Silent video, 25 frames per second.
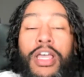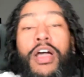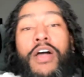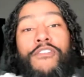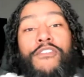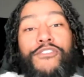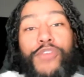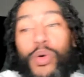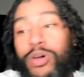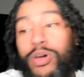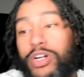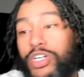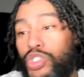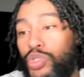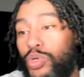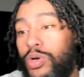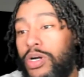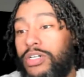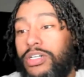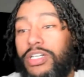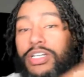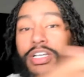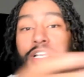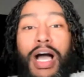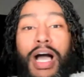for the drug to
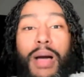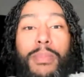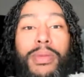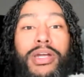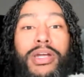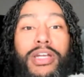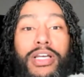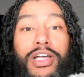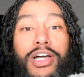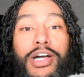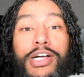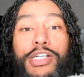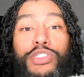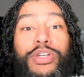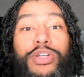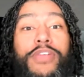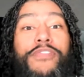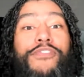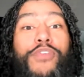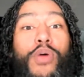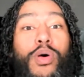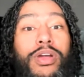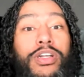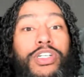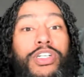come in the country,
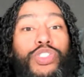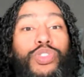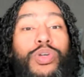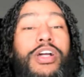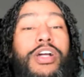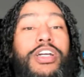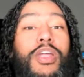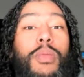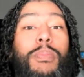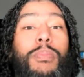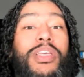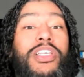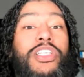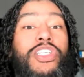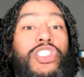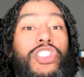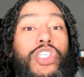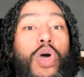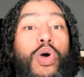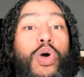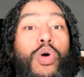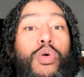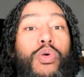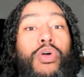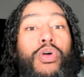for the drug to be
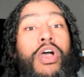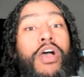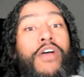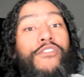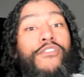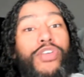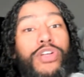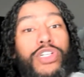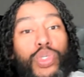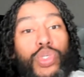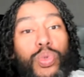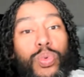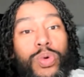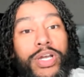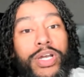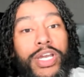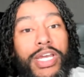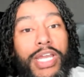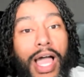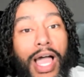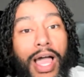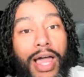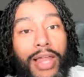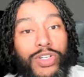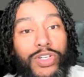sold for
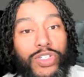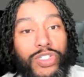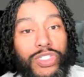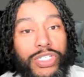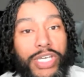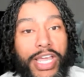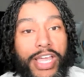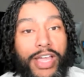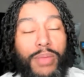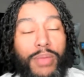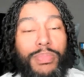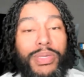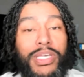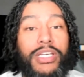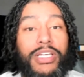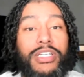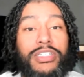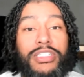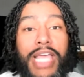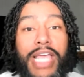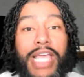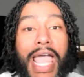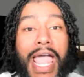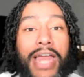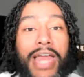$20 now because
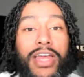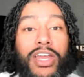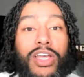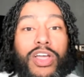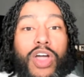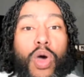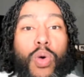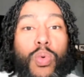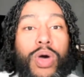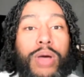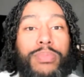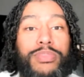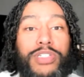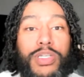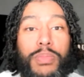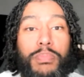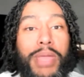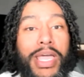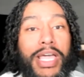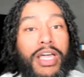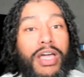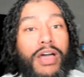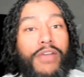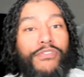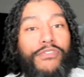it had to go up to
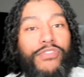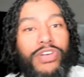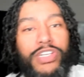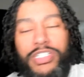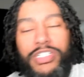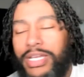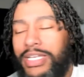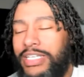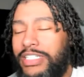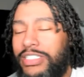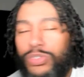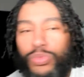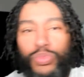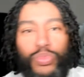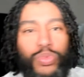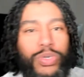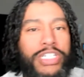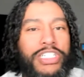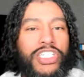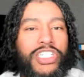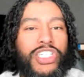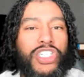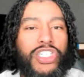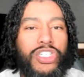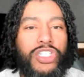make up for these. It's
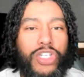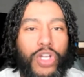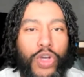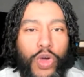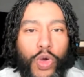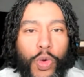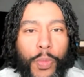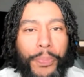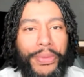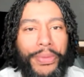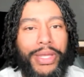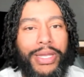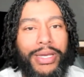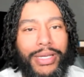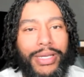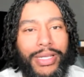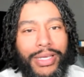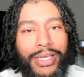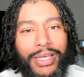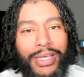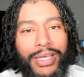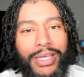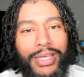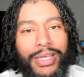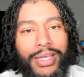stupid.
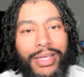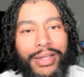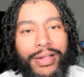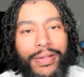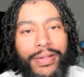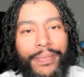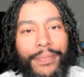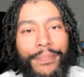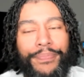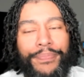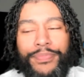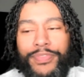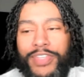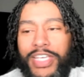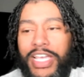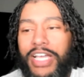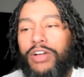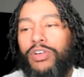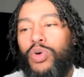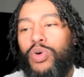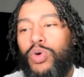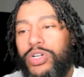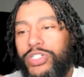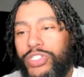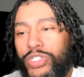Yeah, of
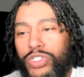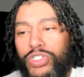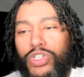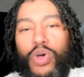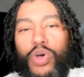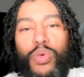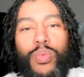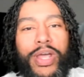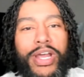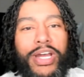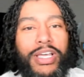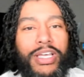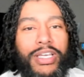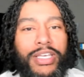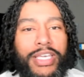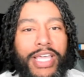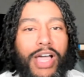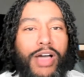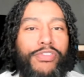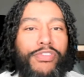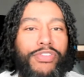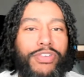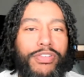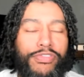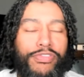course, there's no way to
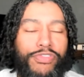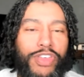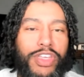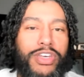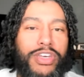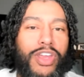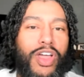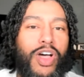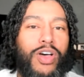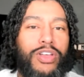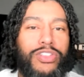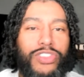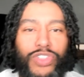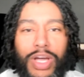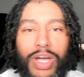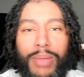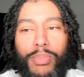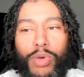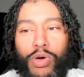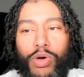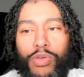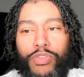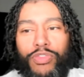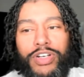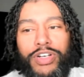account for the fentanyl, so I'm
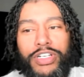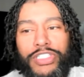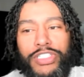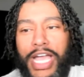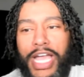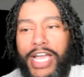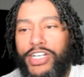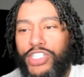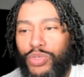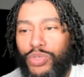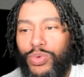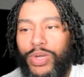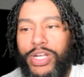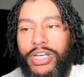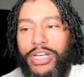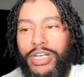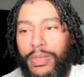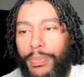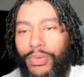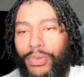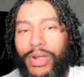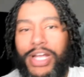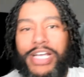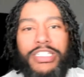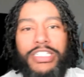over exaggerating the
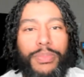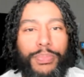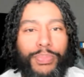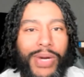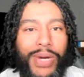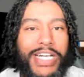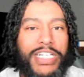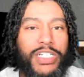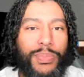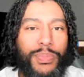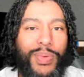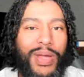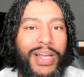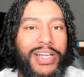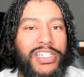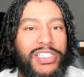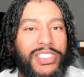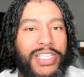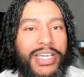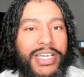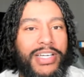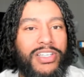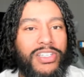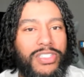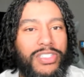price. The price will probably
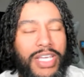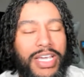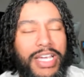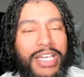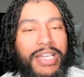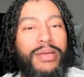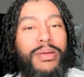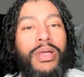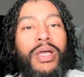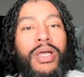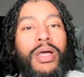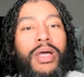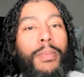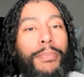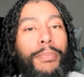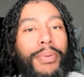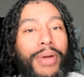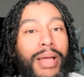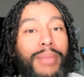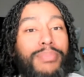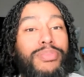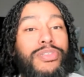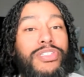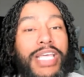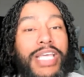stay the same, but
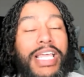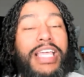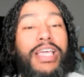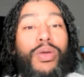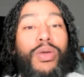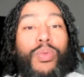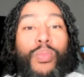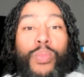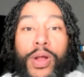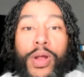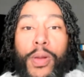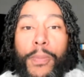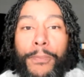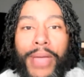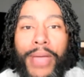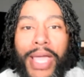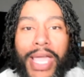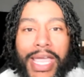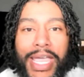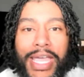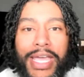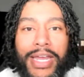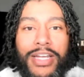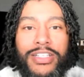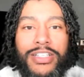I'm saying we're
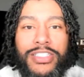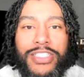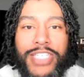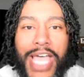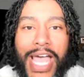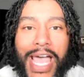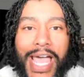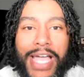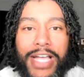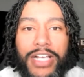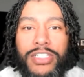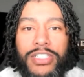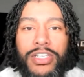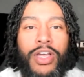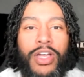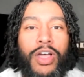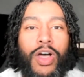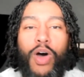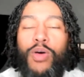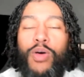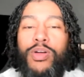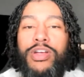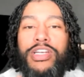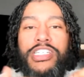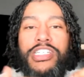paying a tax
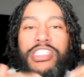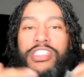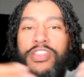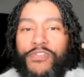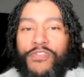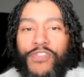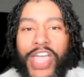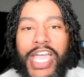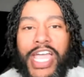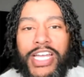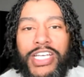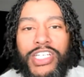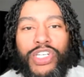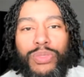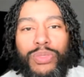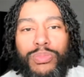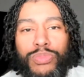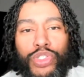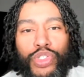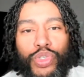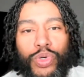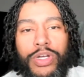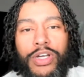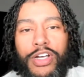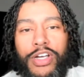on this phantom
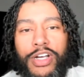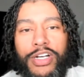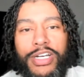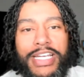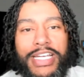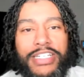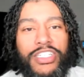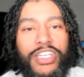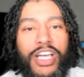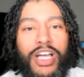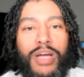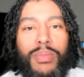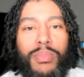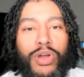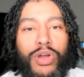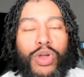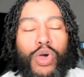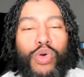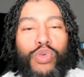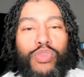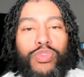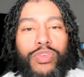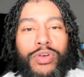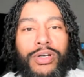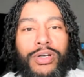drug that's coming
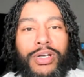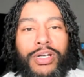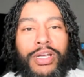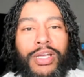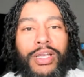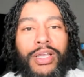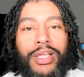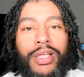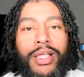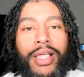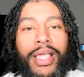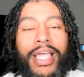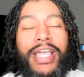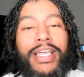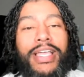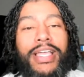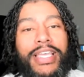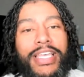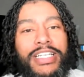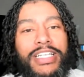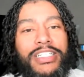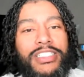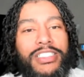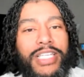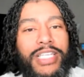over, and
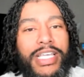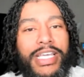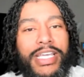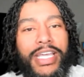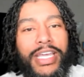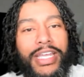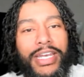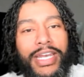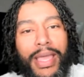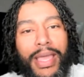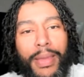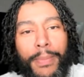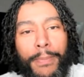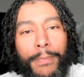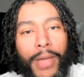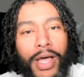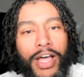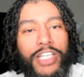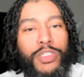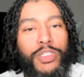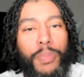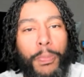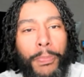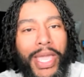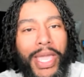he's thinking that
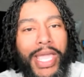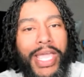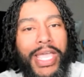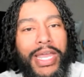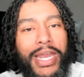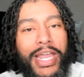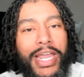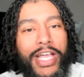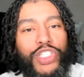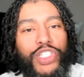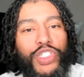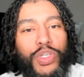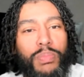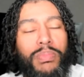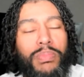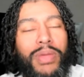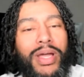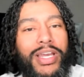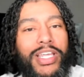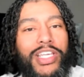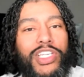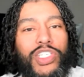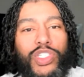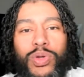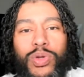us paying extra
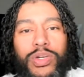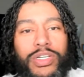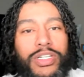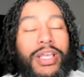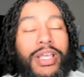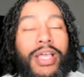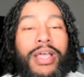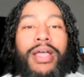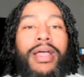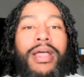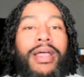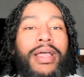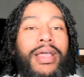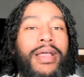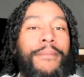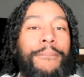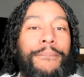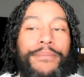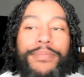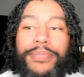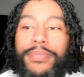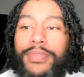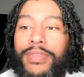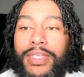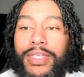money is gonna.
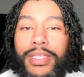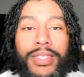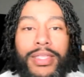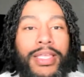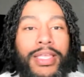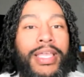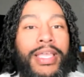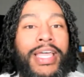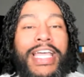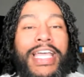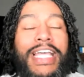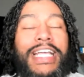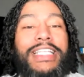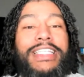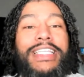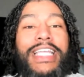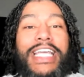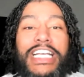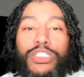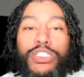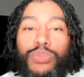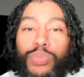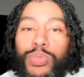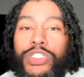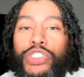He
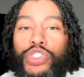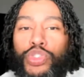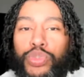thinks we're